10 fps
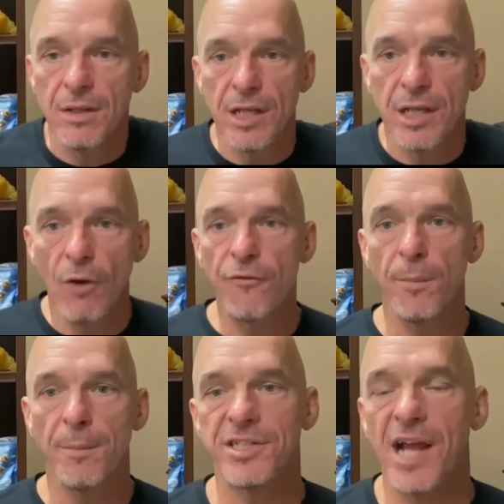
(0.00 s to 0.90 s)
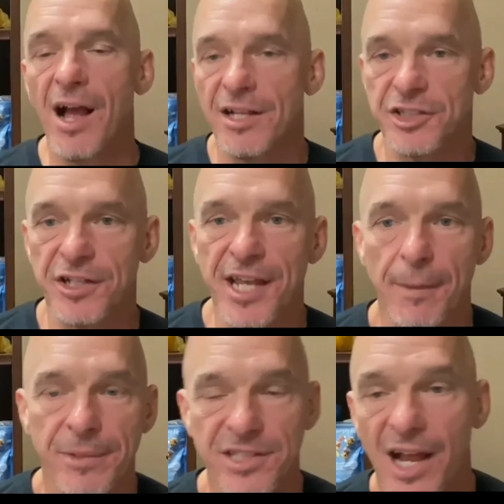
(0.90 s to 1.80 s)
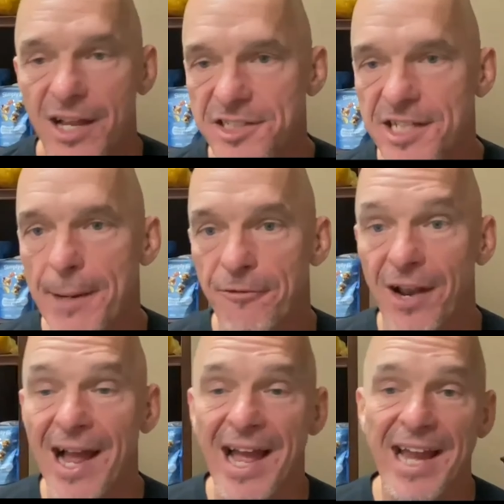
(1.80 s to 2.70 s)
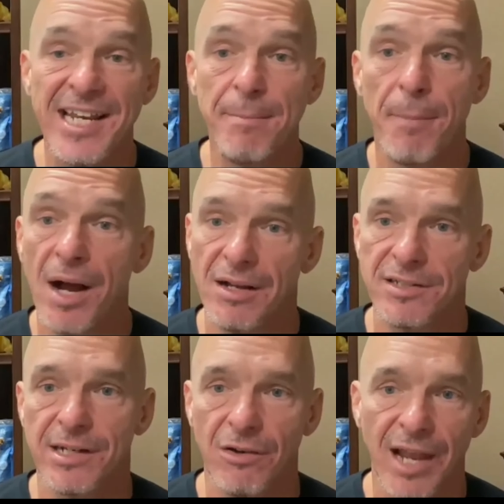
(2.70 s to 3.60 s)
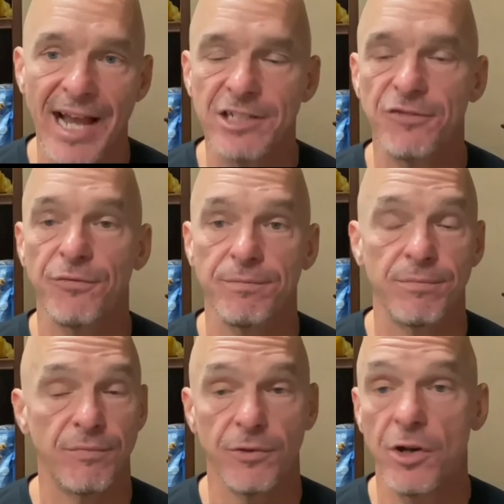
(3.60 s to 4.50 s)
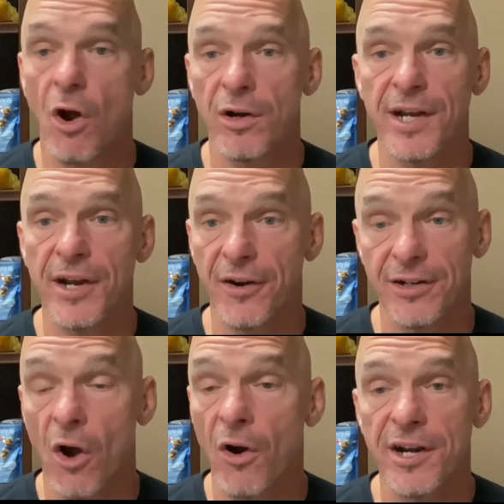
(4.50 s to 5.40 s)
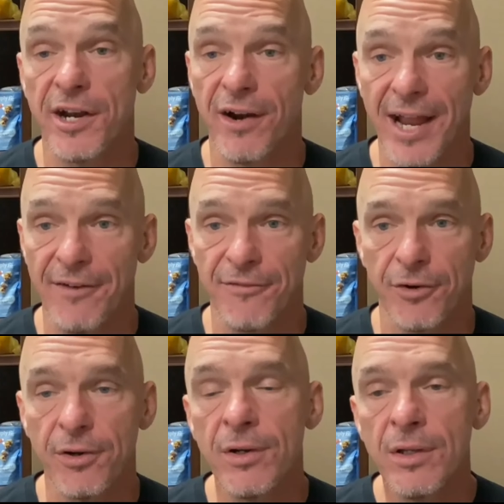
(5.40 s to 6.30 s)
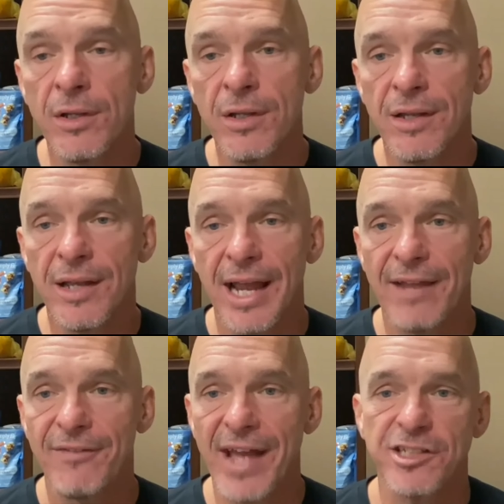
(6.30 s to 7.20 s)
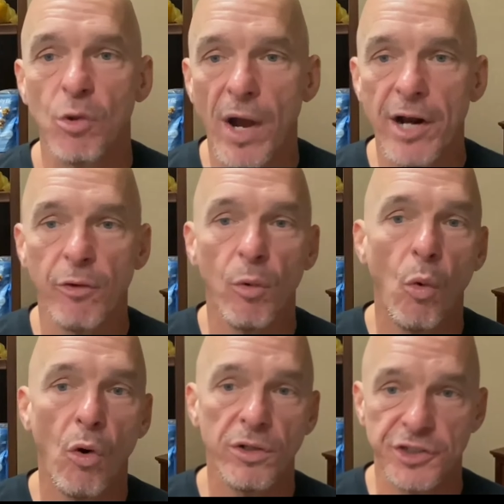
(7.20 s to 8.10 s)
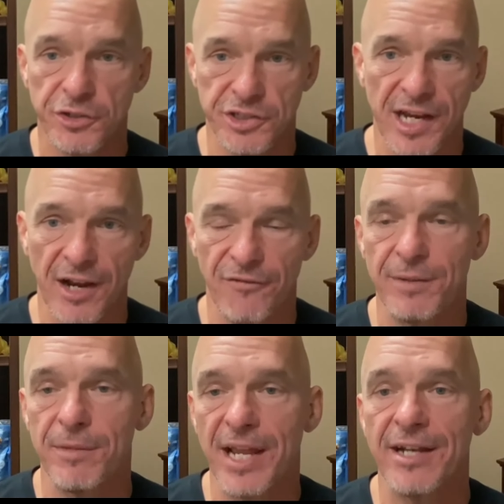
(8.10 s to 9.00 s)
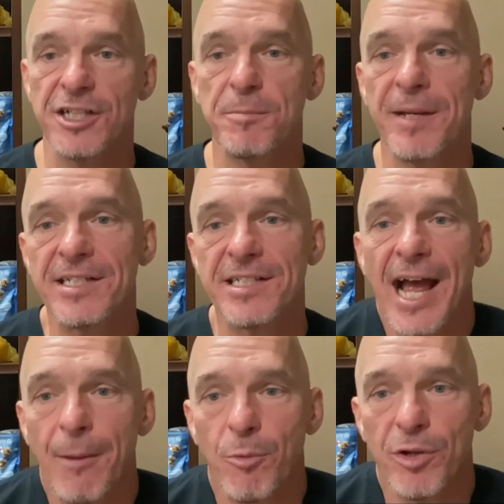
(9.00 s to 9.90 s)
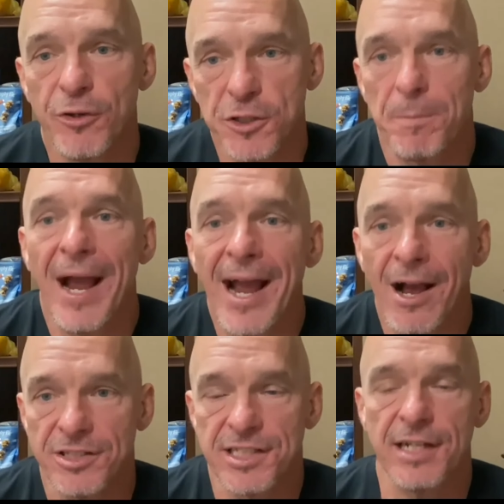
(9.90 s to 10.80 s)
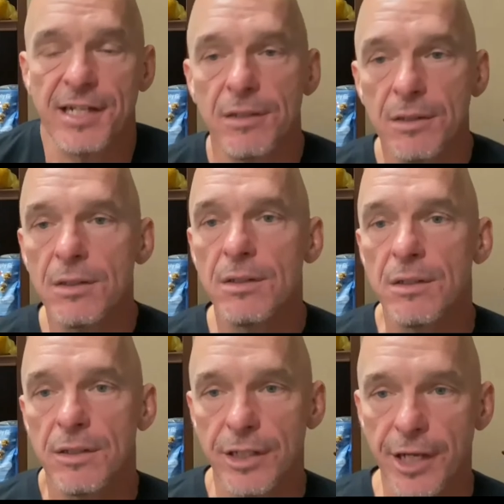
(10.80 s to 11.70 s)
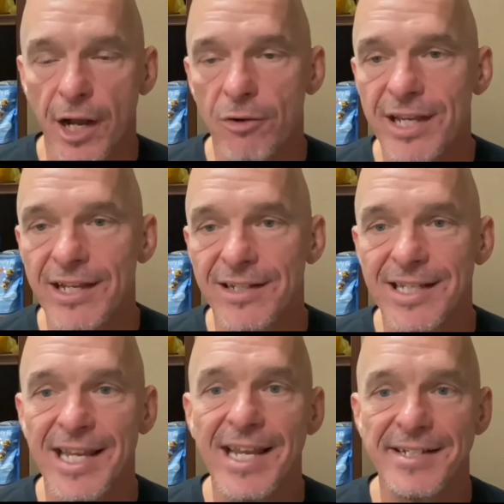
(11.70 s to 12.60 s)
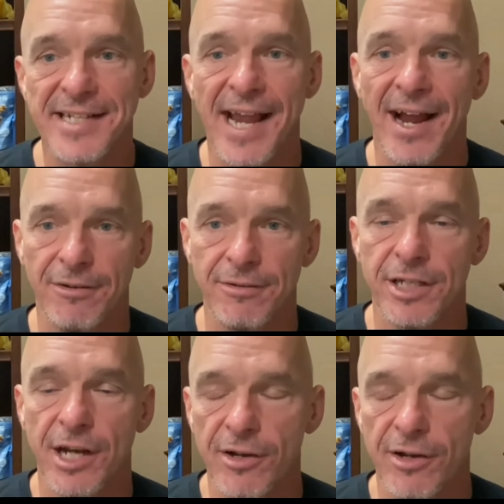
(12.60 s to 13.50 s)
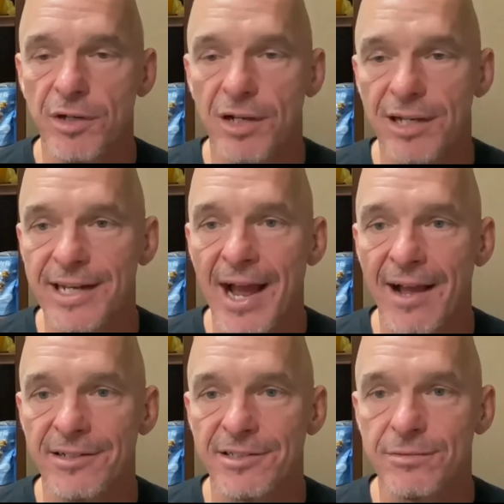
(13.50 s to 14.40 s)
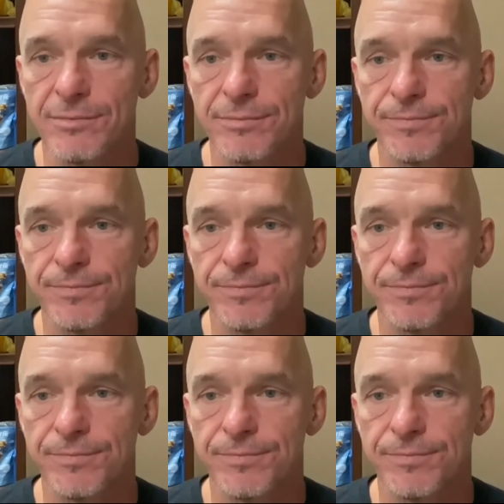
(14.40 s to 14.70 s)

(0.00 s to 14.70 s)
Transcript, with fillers: go for a massage. You can get a massage table for like 80 bucks. It'll last for darn near, darn near ever and that's a way to reward yourself and and spend time with your spouse and you know mm. getting the kinks out you know it's really nice